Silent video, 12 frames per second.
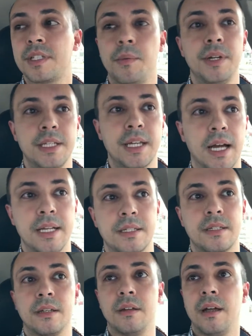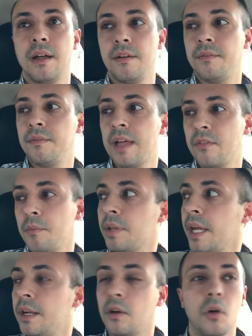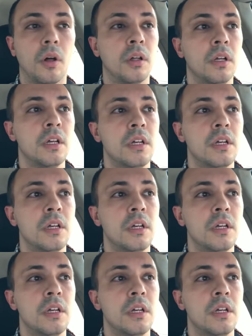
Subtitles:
some of these guys haven't played at all.